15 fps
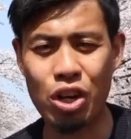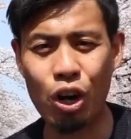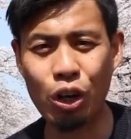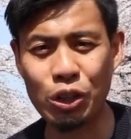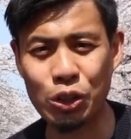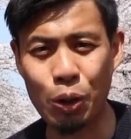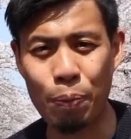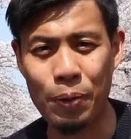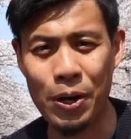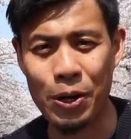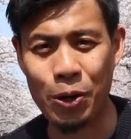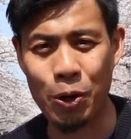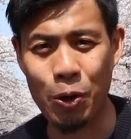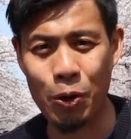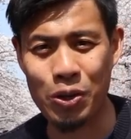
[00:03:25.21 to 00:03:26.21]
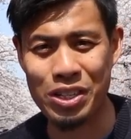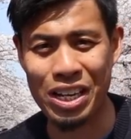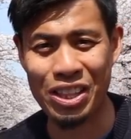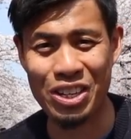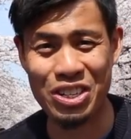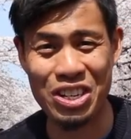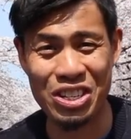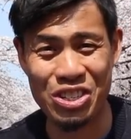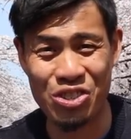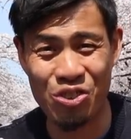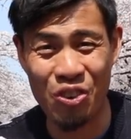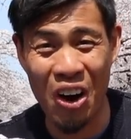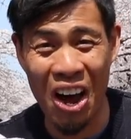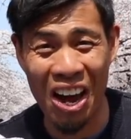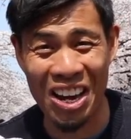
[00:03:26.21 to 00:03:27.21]
also pretty cool is that there's just
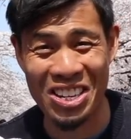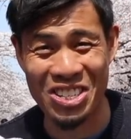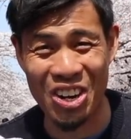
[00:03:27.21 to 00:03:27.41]
shrines